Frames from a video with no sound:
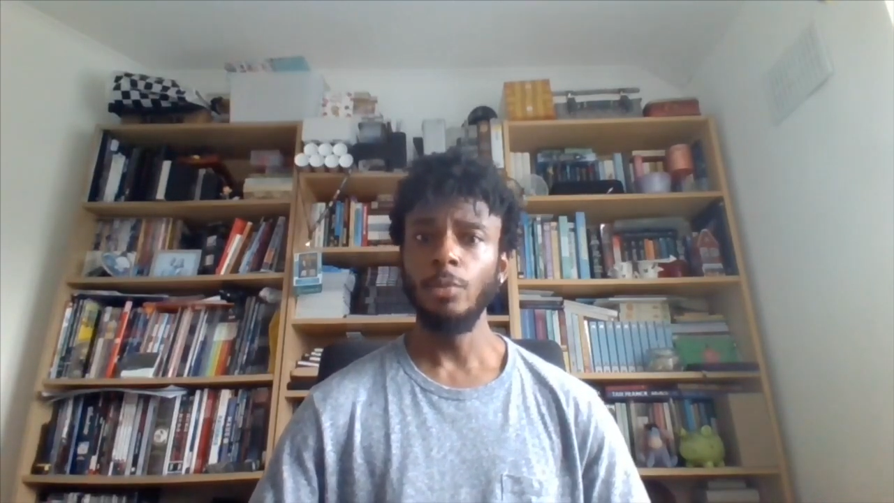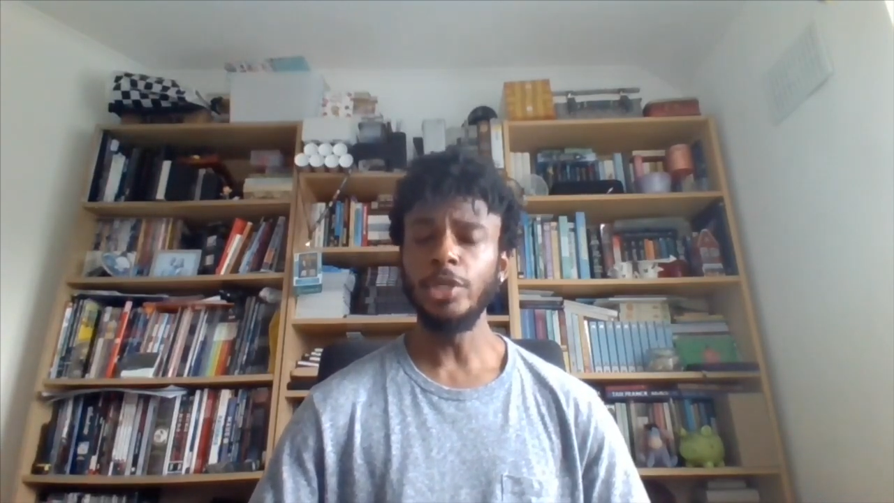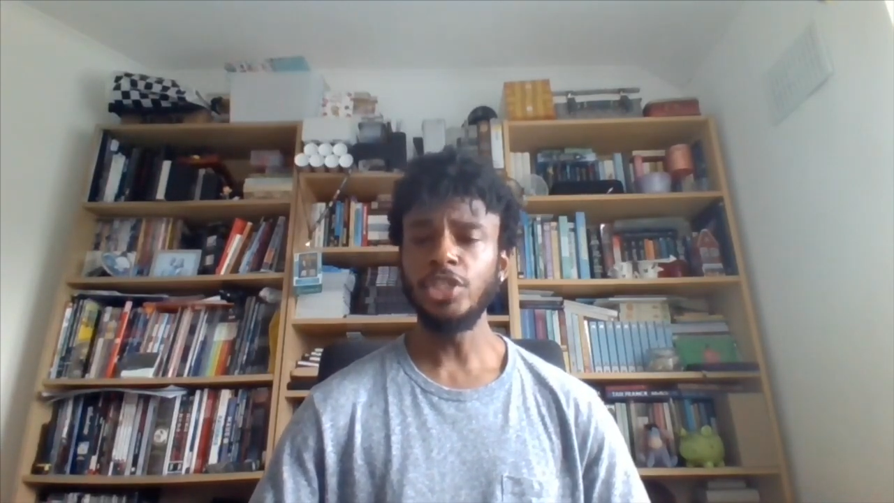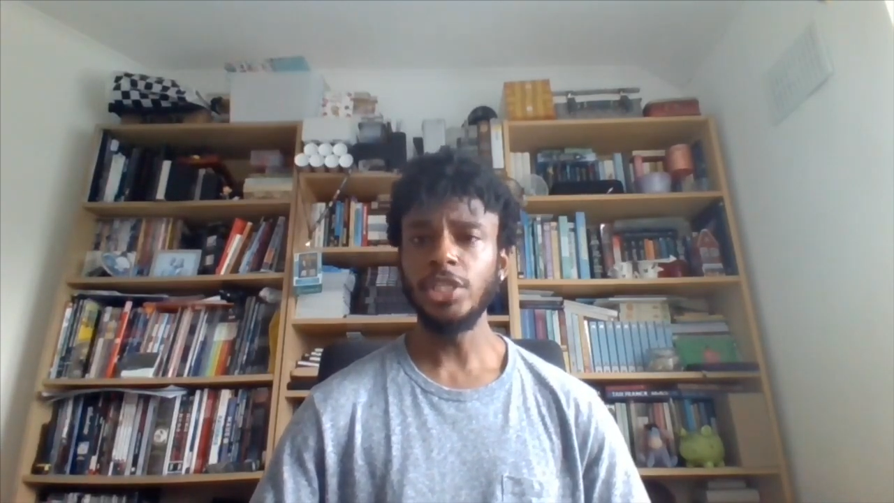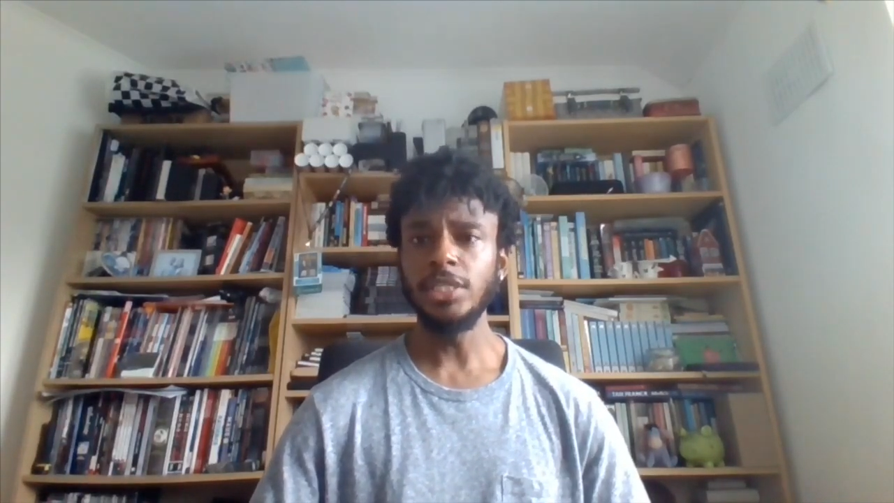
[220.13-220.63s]

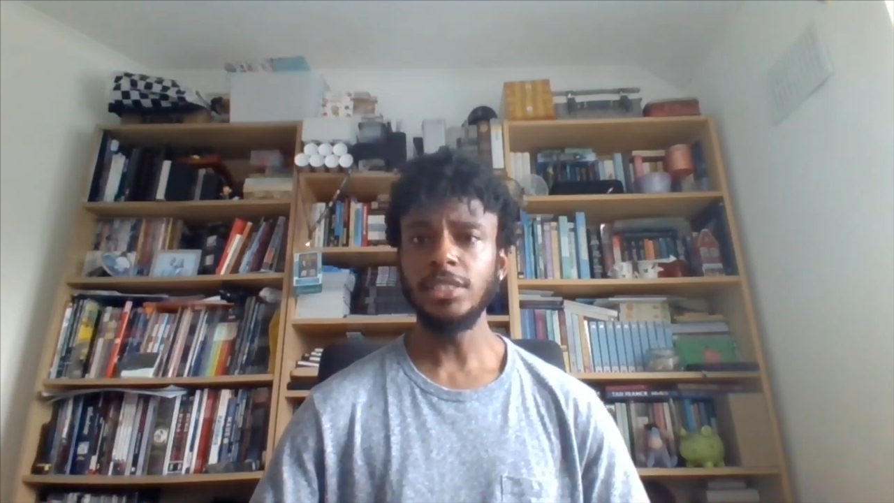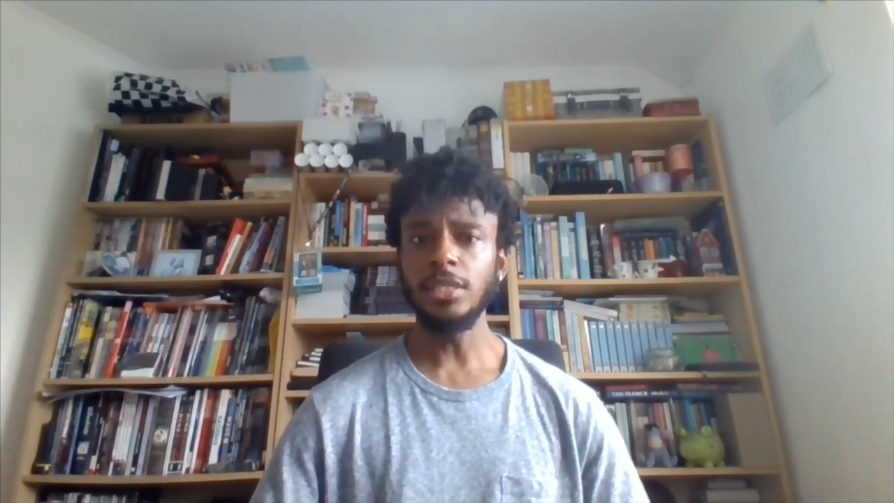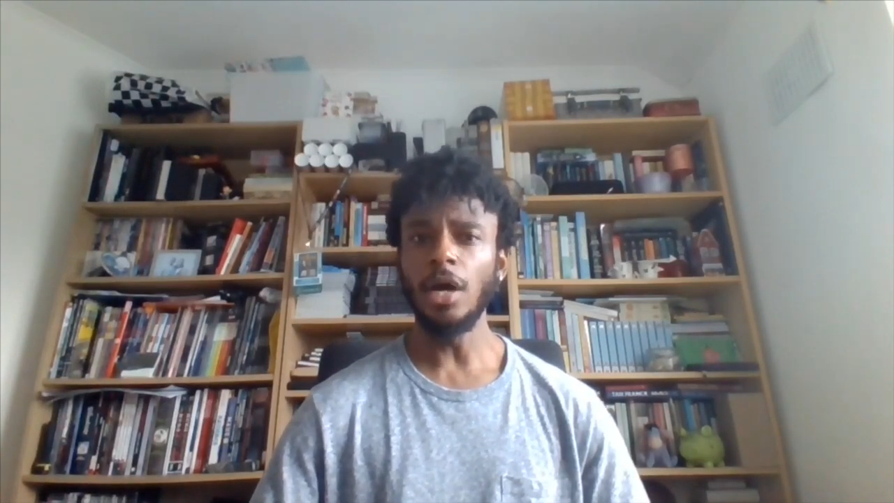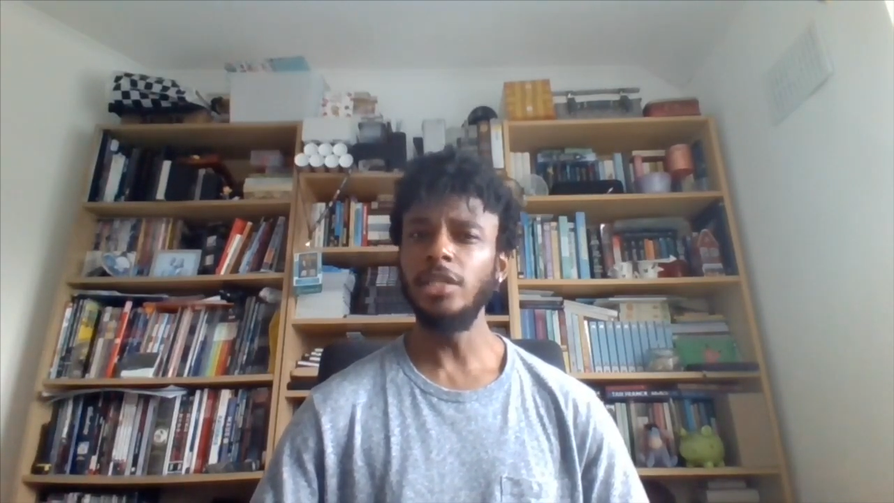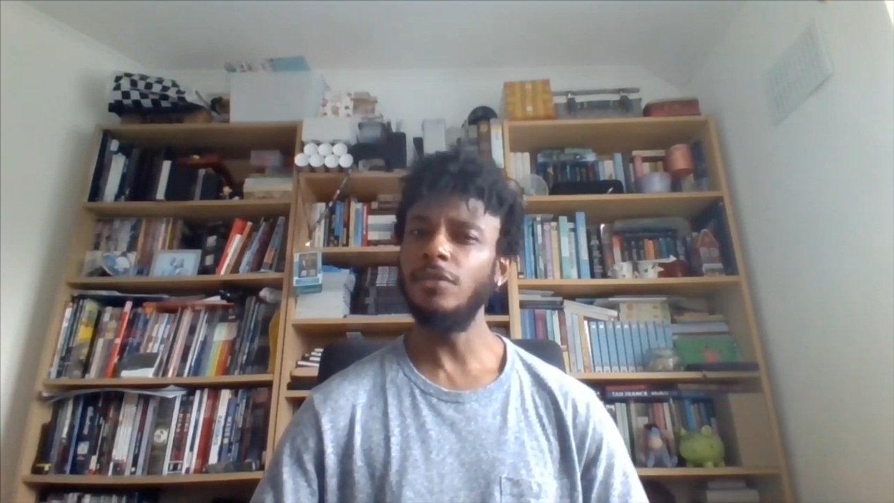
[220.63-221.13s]
which is
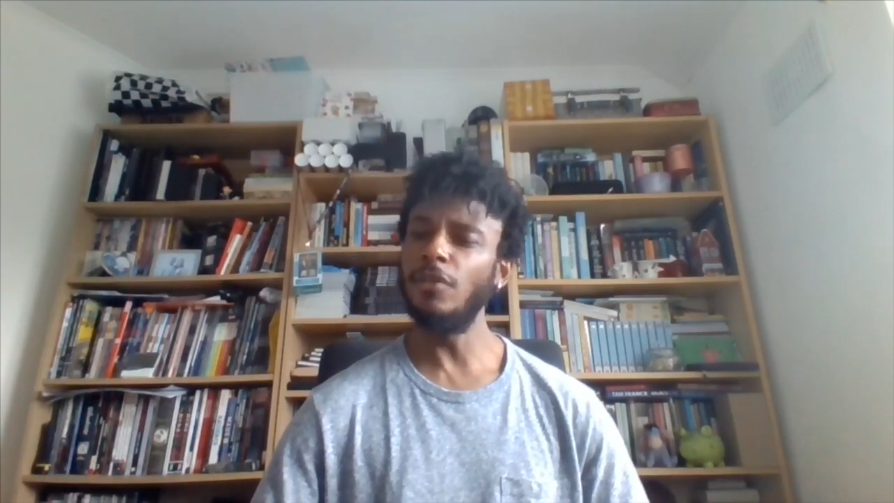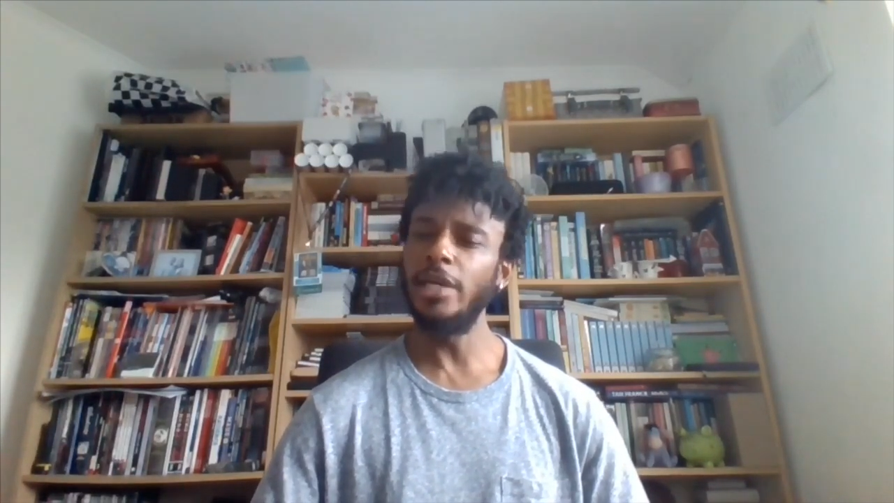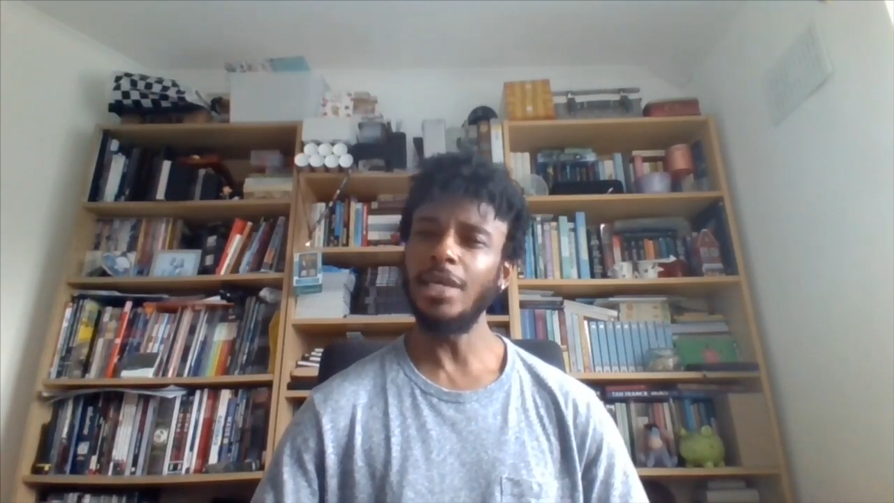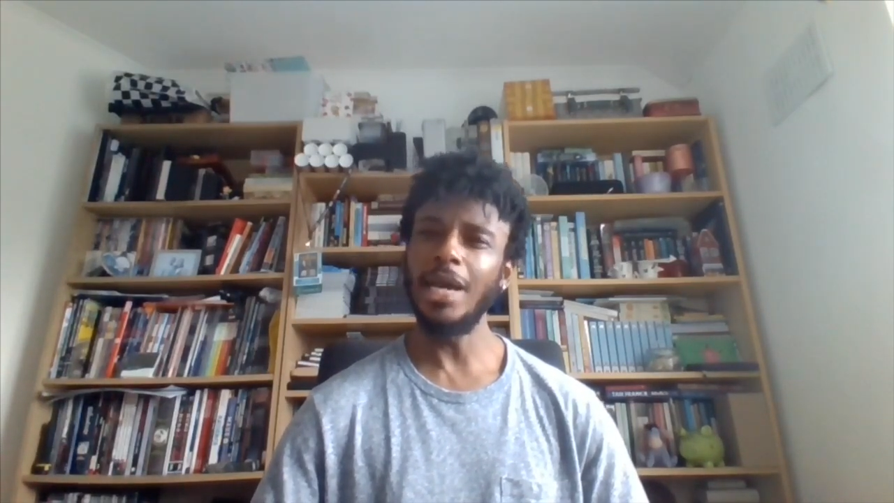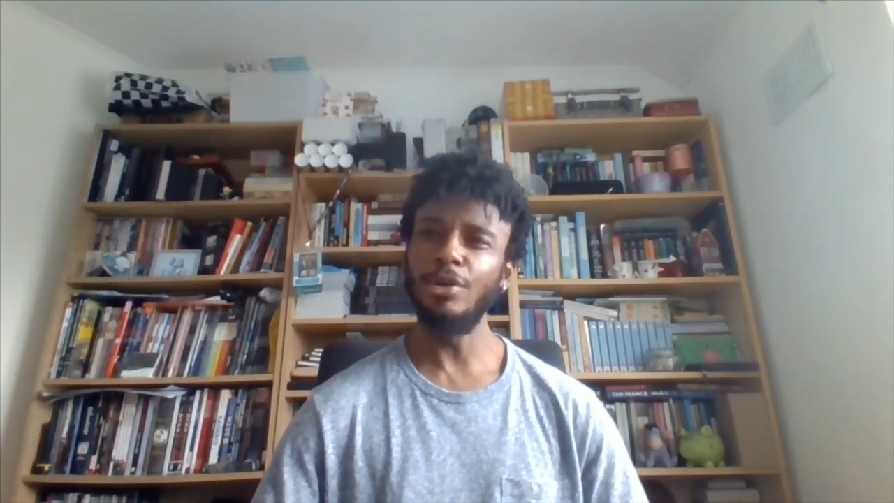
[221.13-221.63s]
kind of
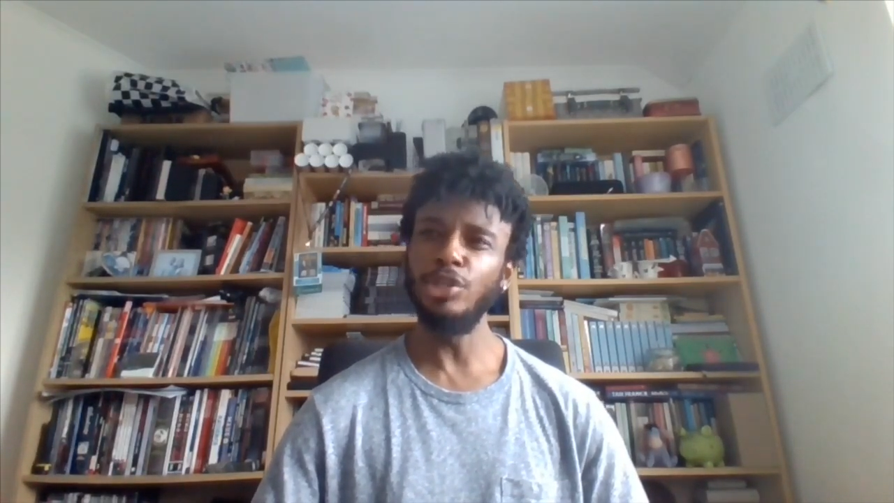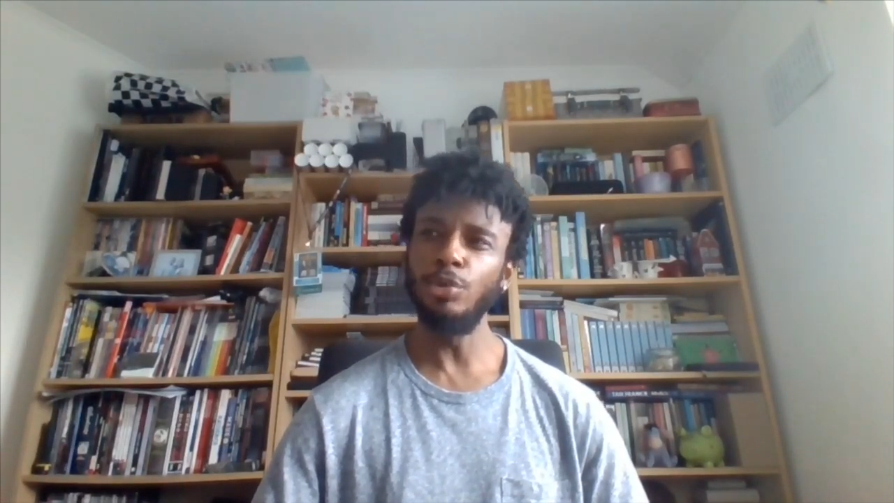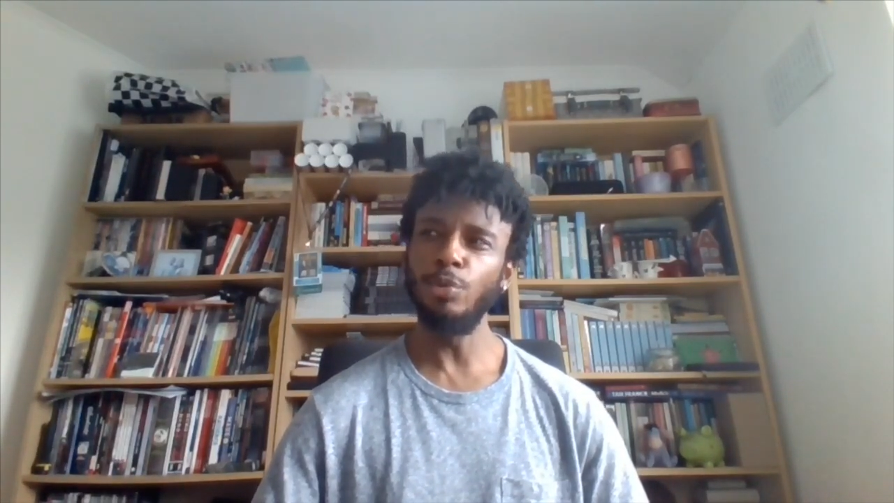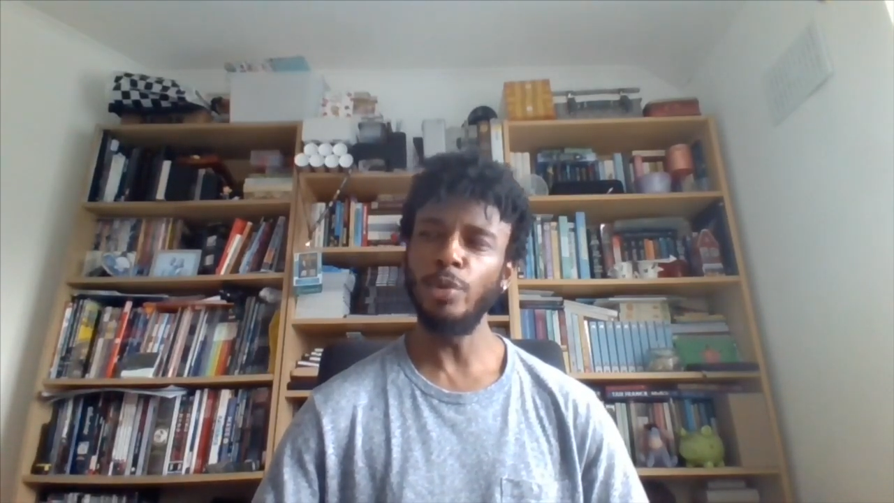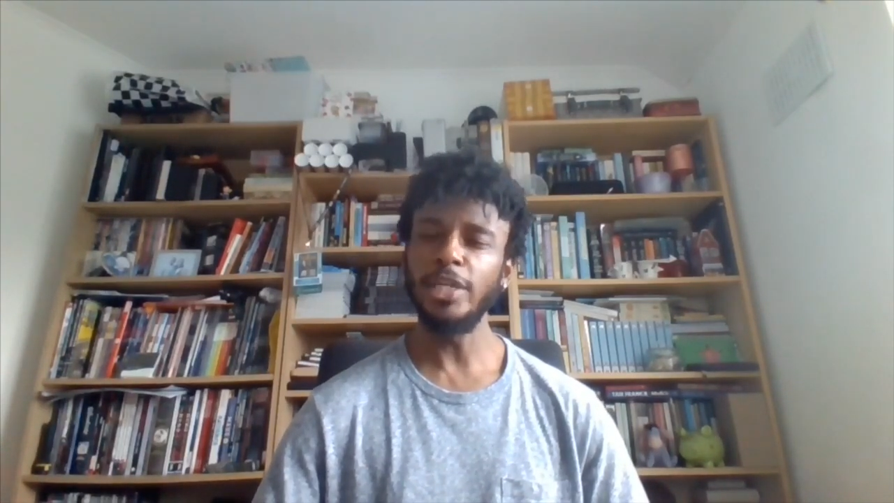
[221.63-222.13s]
like how you